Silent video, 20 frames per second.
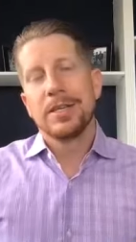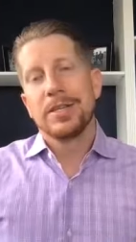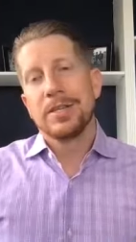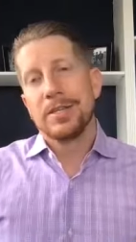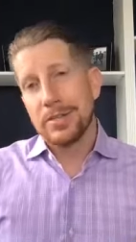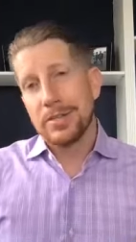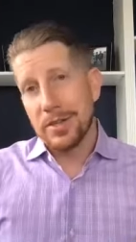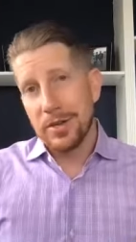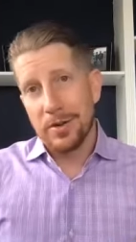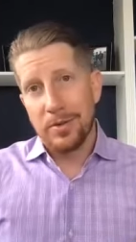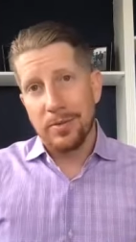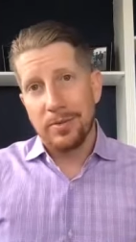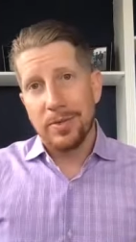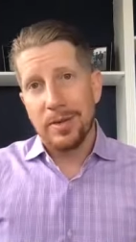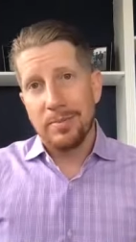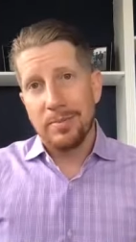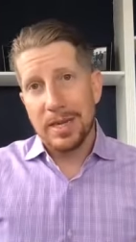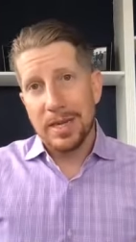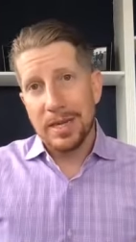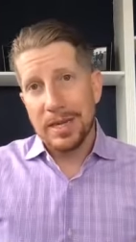so they
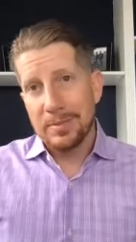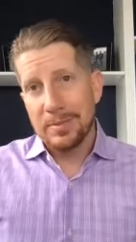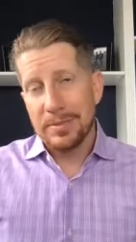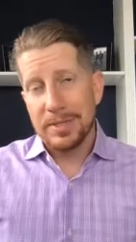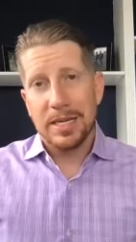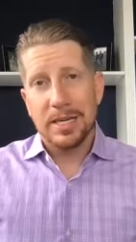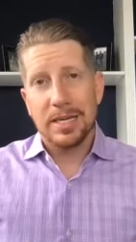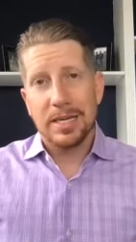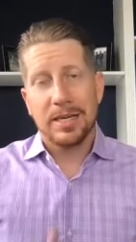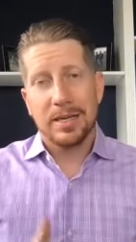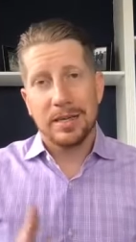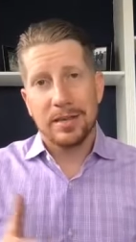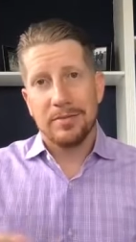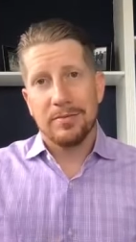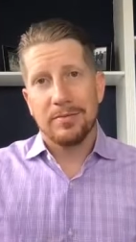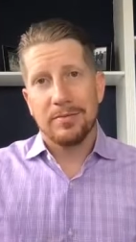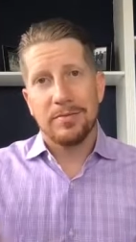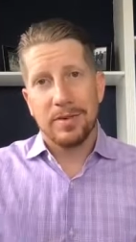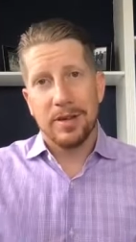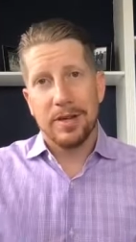may get upset
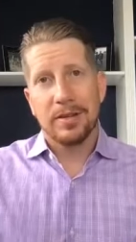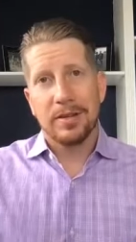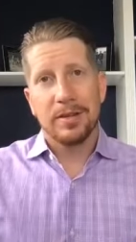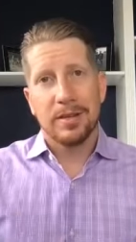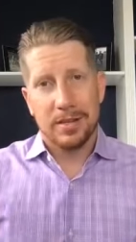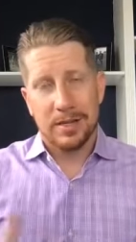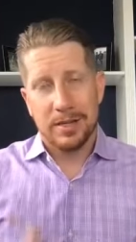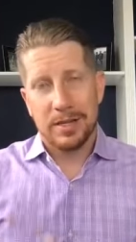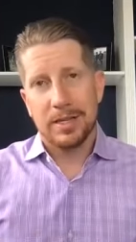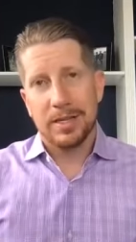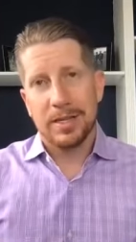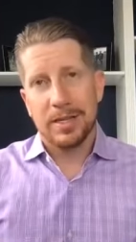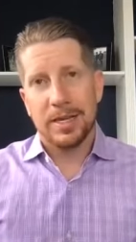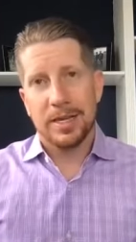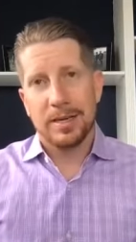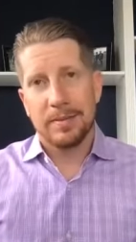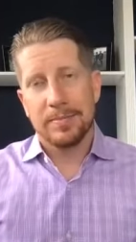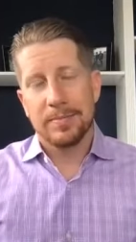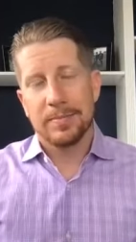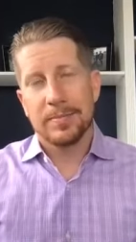and file a,
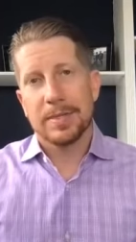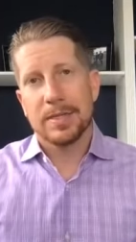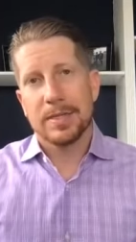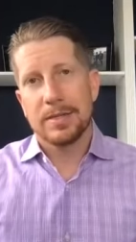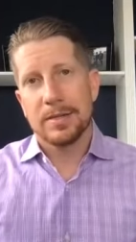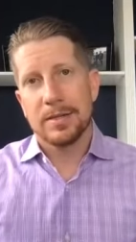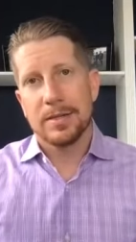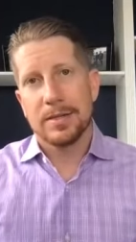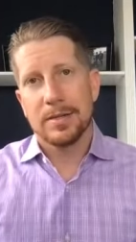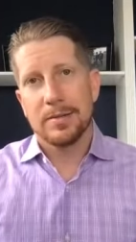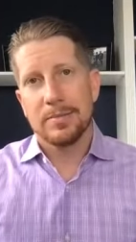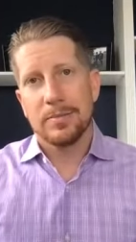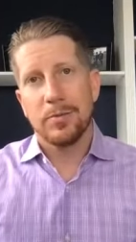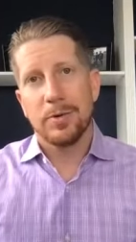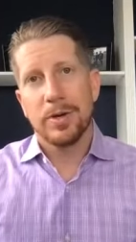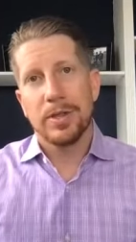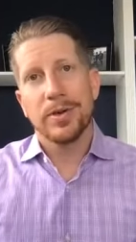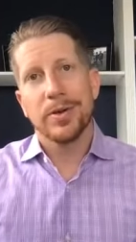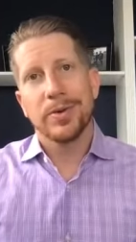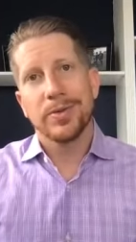claim um,
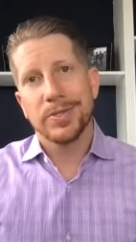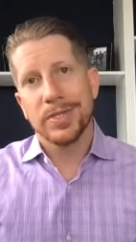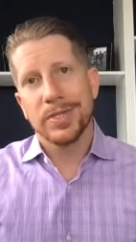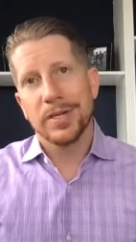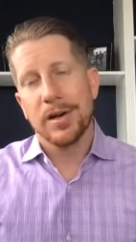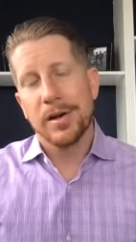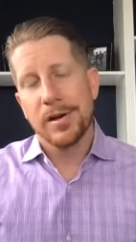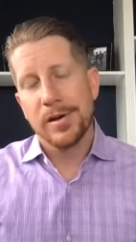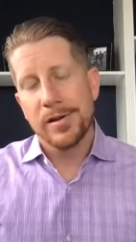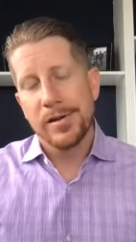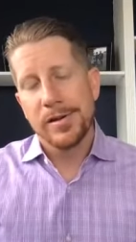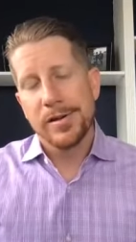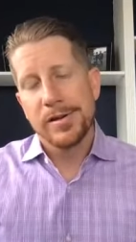with ocr